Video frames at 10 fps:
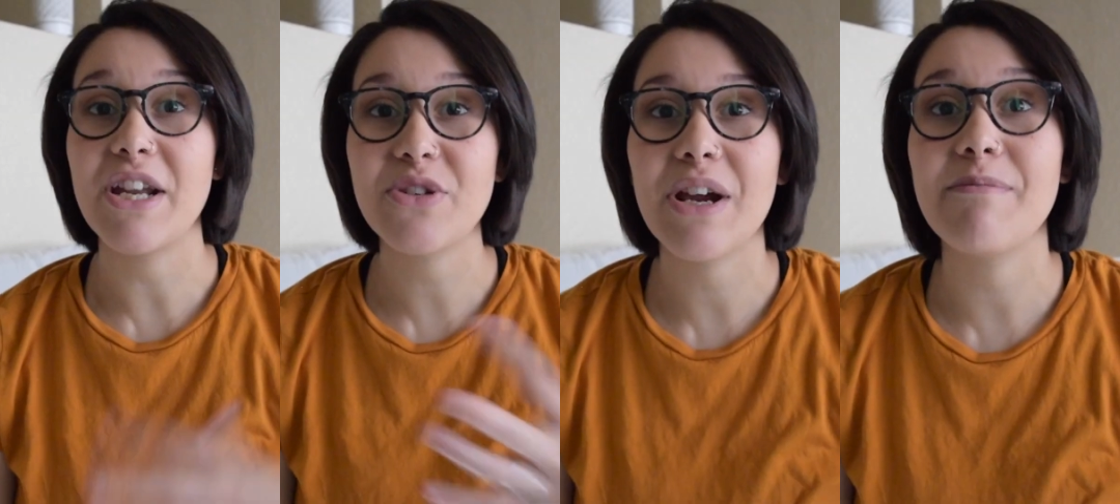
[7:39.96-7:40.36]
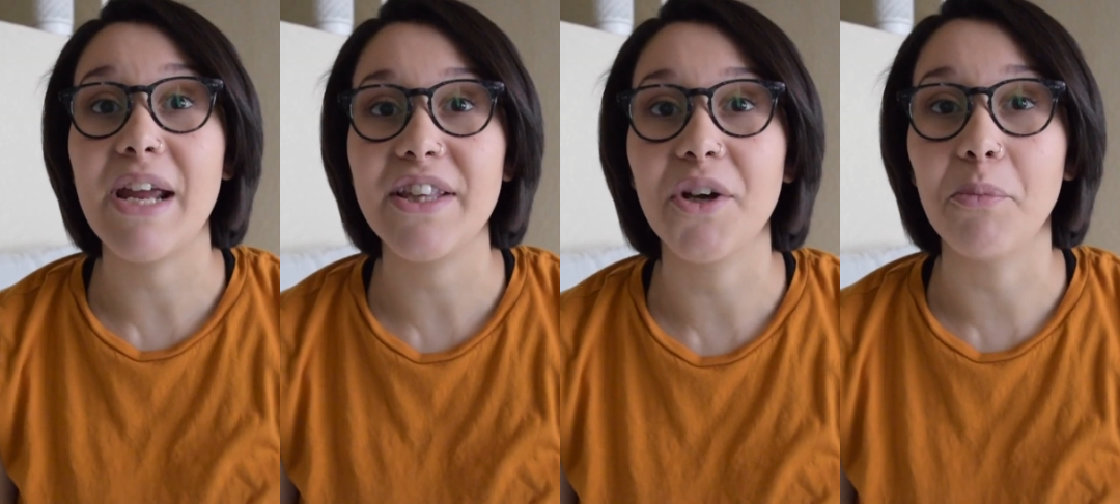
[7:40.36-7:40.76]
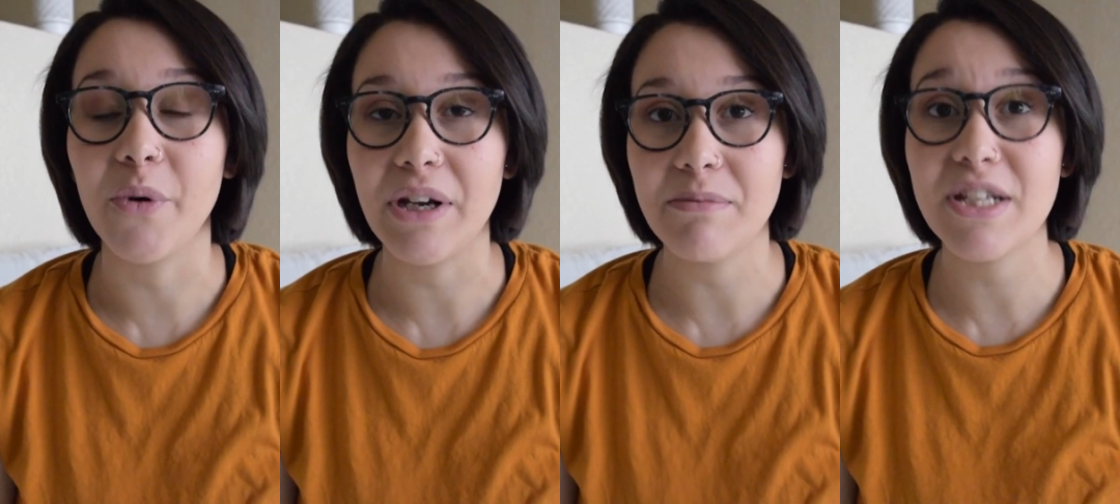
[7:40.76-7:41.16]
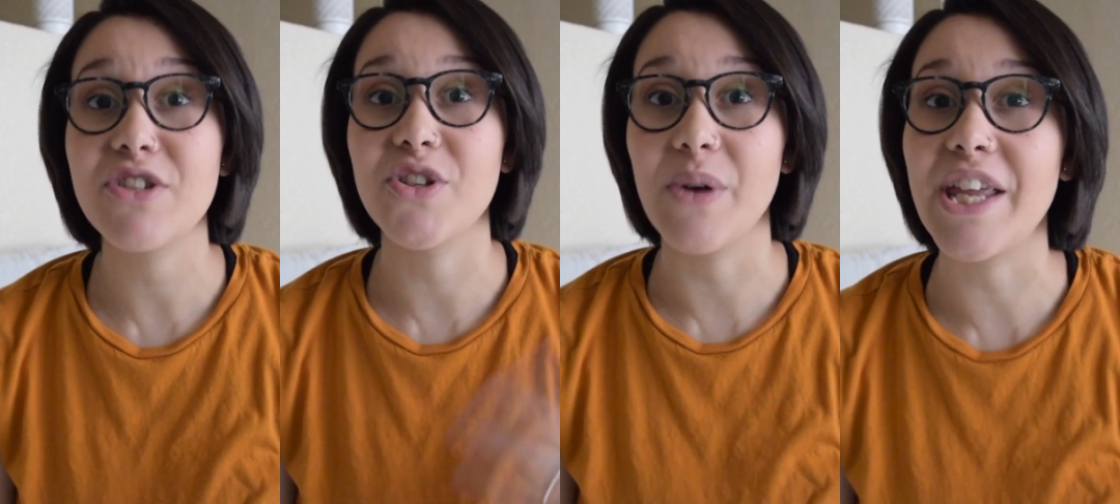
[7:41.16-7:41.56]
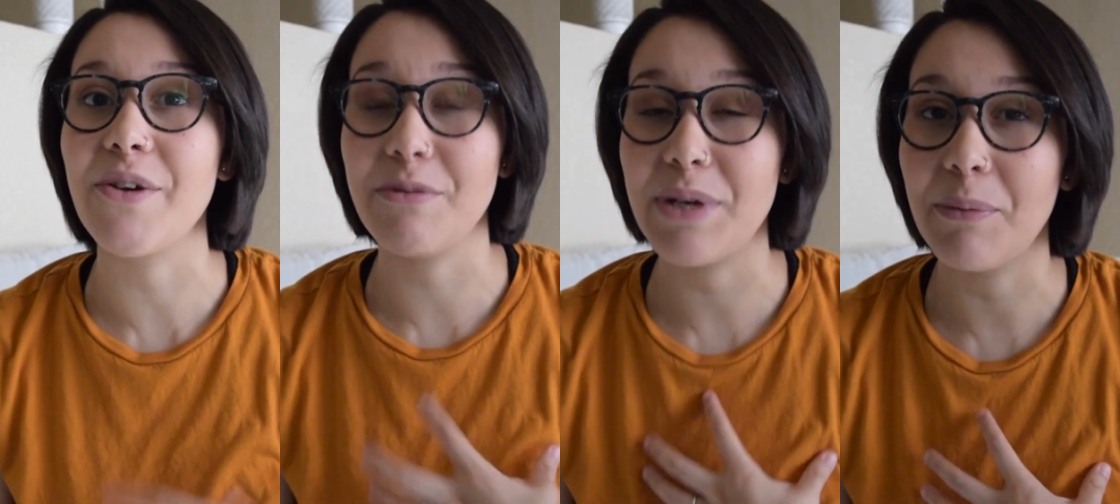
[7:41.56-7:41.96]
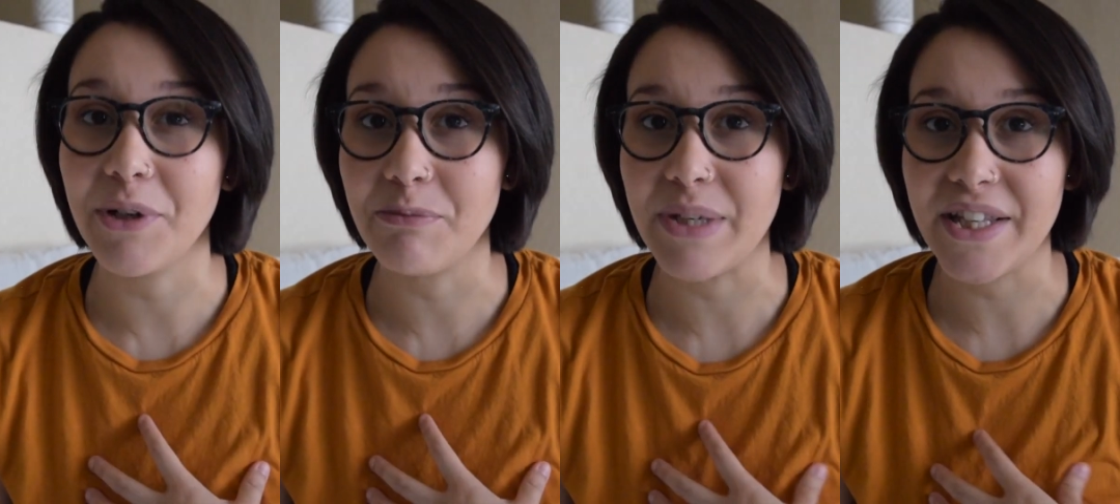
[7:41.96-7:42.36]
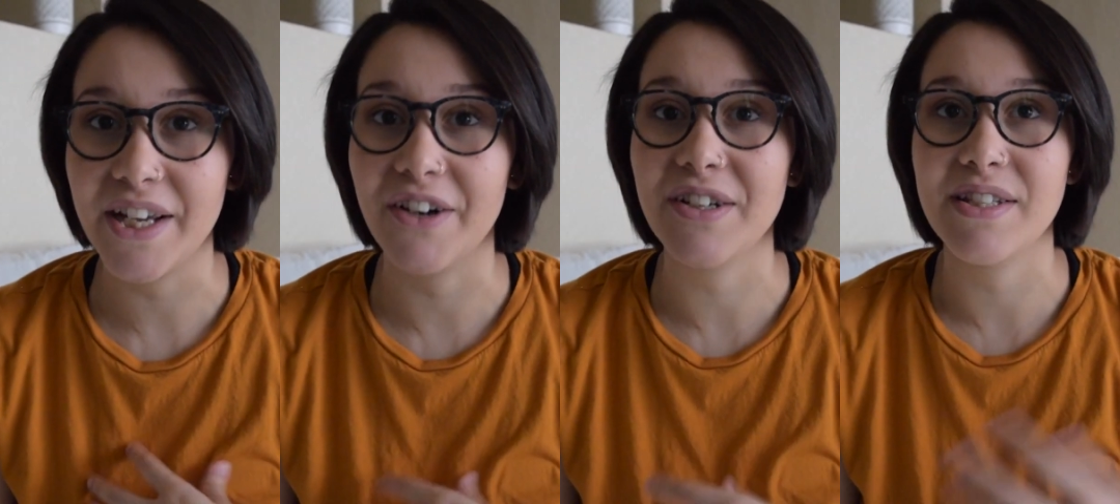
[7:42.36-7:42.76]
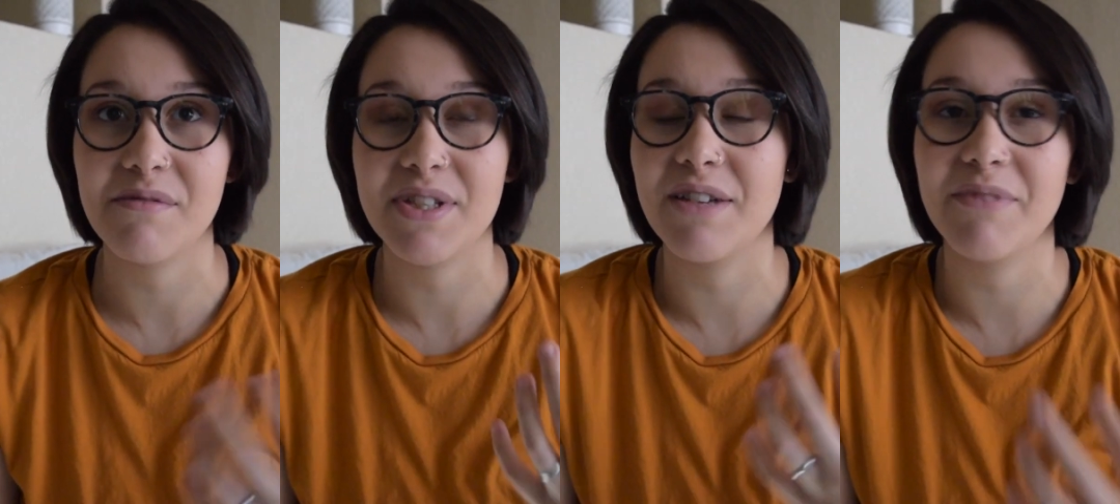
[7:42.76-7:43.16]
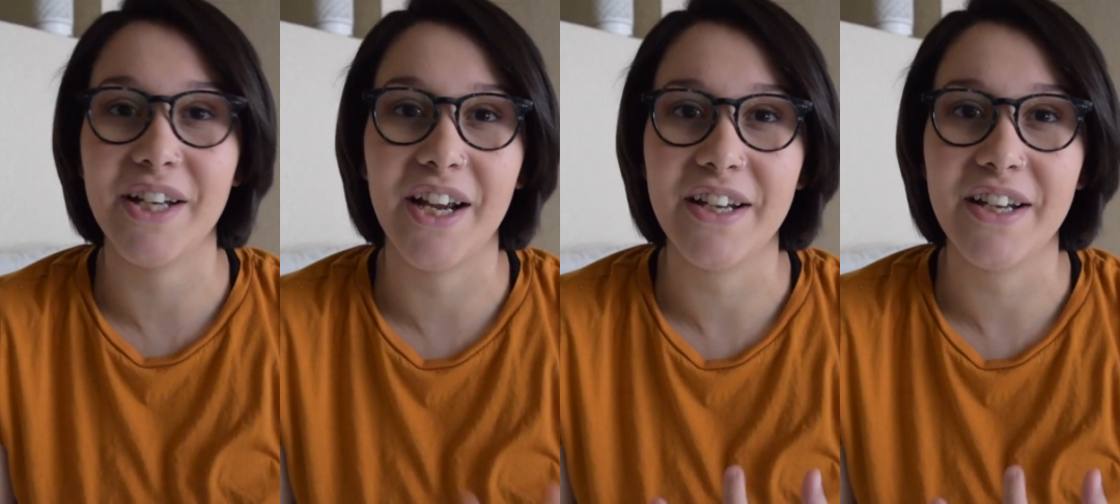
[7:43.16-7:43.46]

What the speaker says: sure I made the appointment so he would be able to be there, because that was something